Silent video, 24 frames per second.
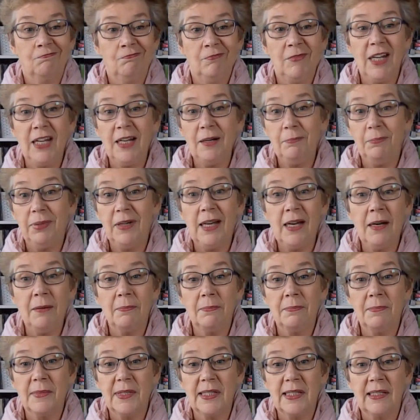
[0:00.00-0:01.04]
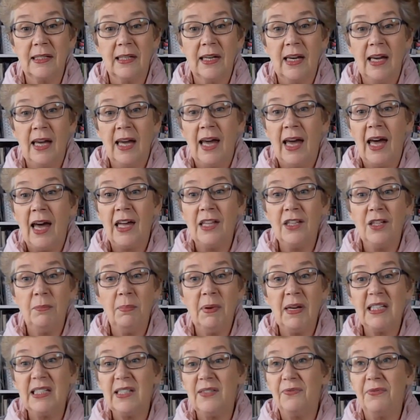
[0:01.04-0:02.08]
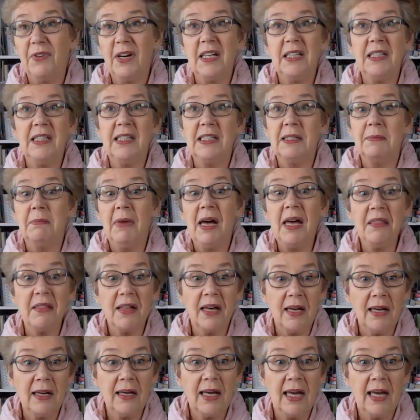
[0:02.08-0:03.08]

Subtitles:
need plums, and your best friend's mother